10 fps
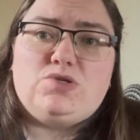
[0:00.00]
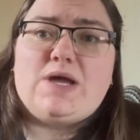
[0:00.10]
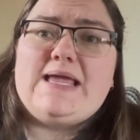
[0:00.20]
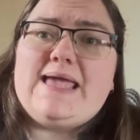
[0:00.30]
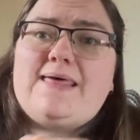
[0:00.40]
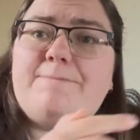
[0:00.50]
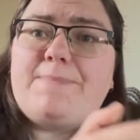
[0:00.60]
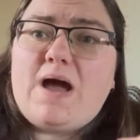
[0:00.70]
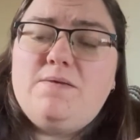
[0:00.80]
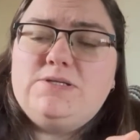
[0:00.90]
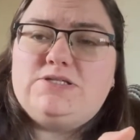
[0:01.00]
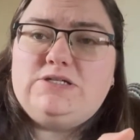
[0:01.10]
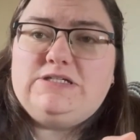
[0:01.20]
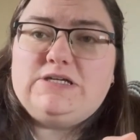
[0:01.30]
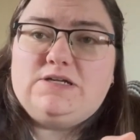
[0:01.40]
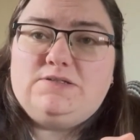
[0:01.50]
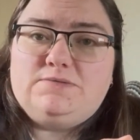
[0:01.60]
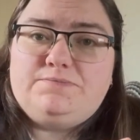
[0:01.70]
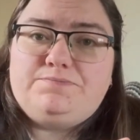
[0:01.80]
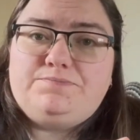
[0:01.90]
so I can get that Bible study done.
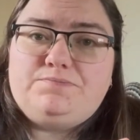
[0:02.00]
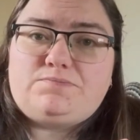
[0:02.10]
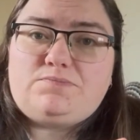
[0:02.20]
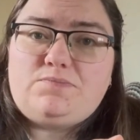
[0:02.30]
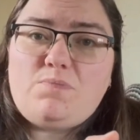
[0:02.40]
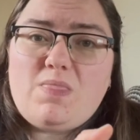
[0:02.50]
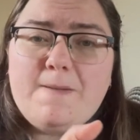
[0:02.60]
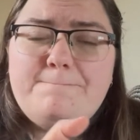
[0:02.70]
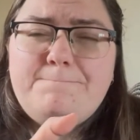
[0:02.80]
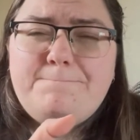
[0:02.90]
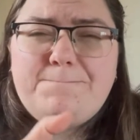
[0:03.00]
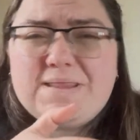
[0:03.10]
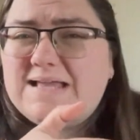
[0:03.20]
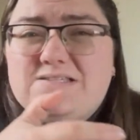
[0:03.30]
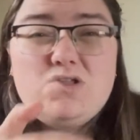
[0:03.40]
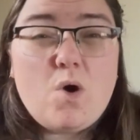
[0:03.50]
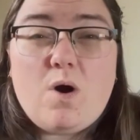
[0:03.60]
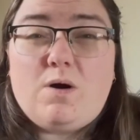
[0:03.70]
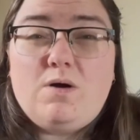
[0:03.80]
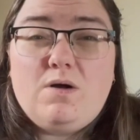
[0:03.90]
But that's not